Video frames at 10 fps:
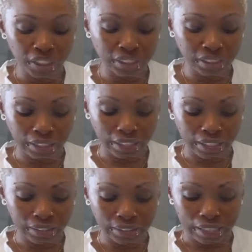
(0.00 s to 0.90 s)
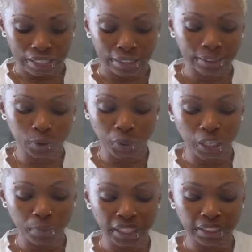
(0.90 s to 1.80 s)
this is an
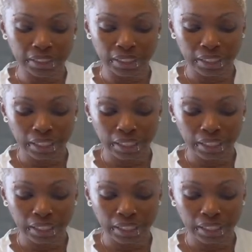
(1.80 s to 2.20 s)
experiment